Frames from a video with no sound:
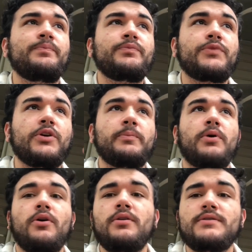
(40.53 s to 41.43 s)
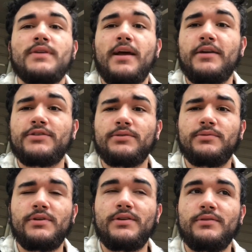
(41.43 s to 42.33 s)
their parts
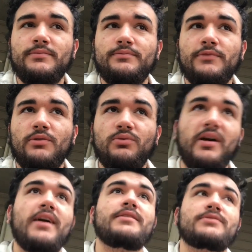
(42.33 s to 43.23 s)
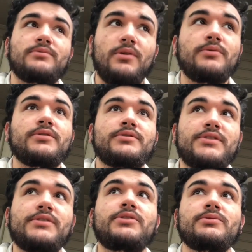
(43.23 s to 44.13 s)
actually last longer
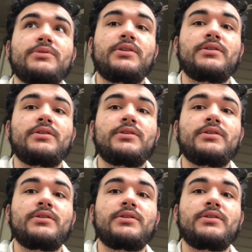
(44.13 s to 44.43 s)
generally